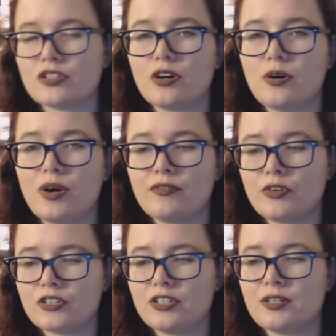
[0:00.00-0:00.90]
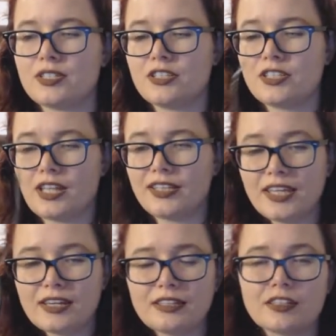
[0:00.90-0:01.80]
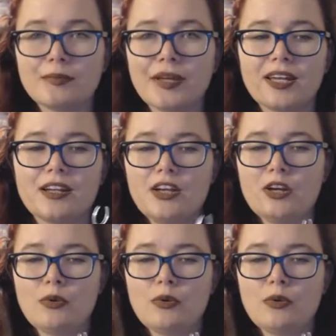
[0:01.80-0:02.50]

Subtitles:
So unfortunately, since they lean a little bit,